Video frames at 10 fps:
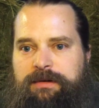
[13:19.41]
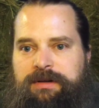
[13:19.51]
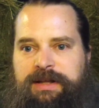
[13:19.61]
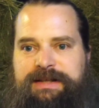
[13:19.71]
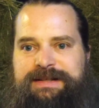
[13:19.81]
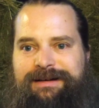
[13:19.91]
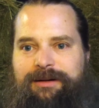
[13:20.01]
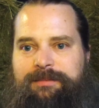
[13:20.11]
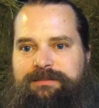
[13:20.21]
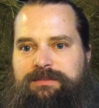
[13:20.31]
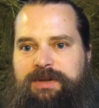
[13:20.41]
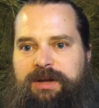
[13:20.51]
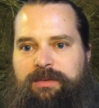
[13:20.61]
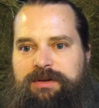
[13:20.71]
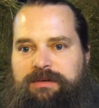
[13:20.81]
clicked up,
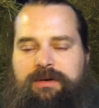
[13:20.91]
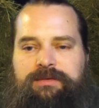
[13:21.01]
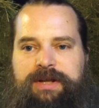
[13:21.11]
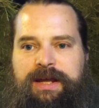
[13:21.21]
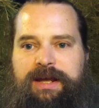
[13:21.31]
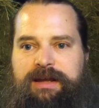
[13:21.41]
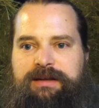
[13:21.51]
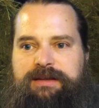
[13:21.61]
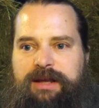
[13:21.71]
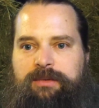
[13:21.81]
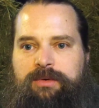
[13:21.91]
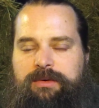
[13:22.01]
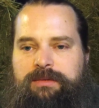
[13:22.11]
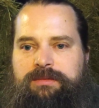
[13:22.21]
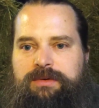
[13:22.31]
they were their own gang, and they
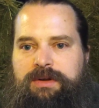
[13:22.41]
were